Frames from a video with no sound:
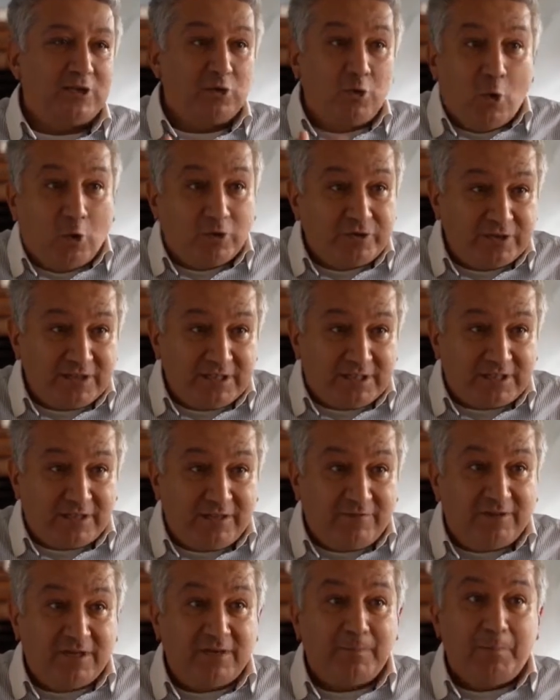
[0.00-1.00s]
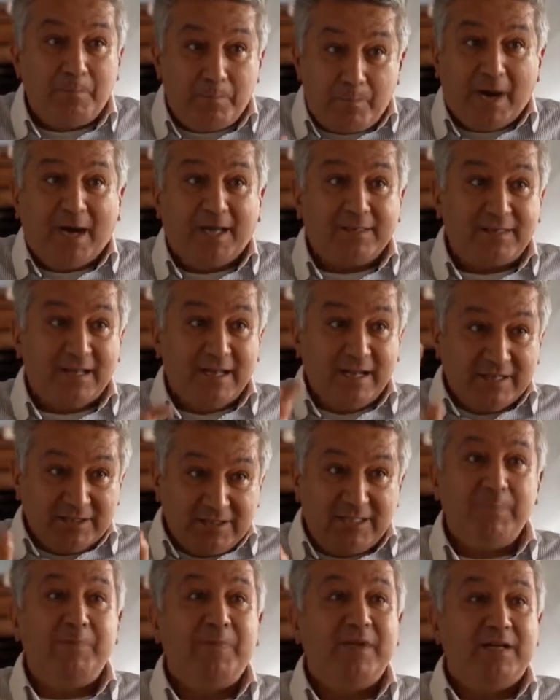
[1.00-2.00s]
Golden Retriever, but
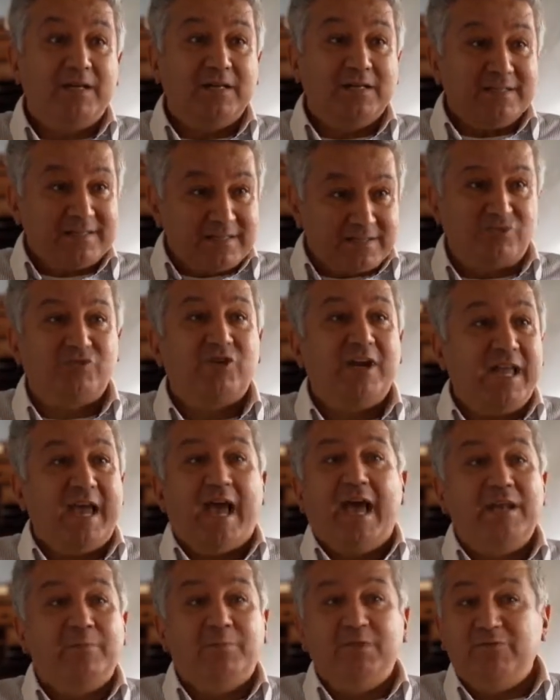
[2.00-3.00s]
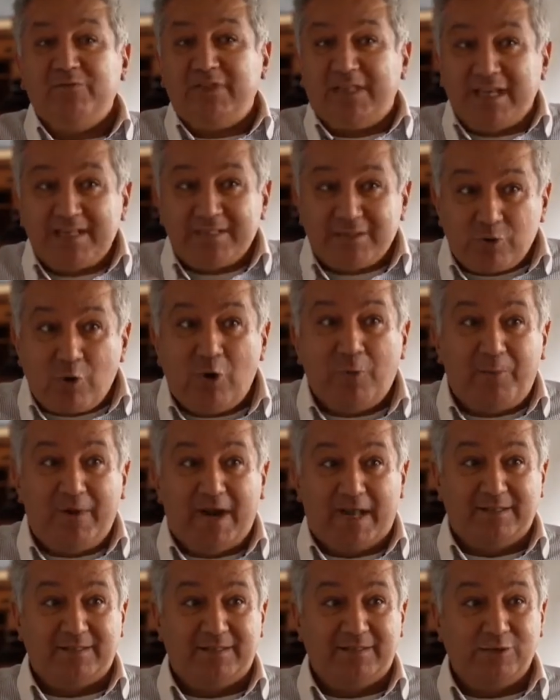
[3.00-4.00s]
typical stray animal which has no
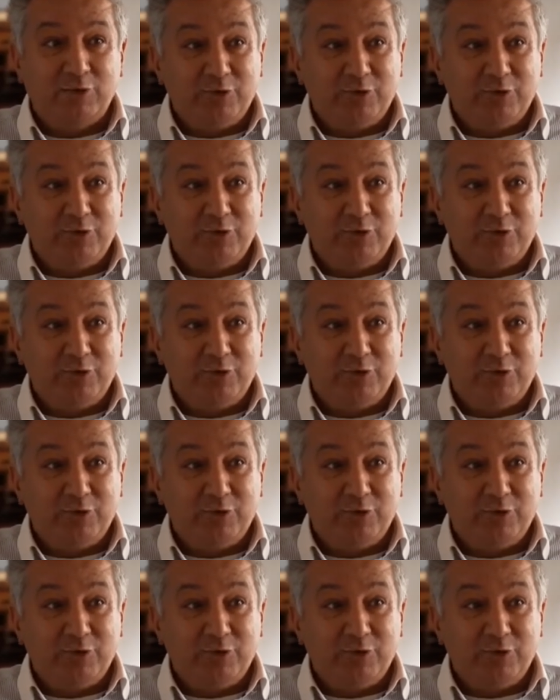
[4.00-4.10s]
brand.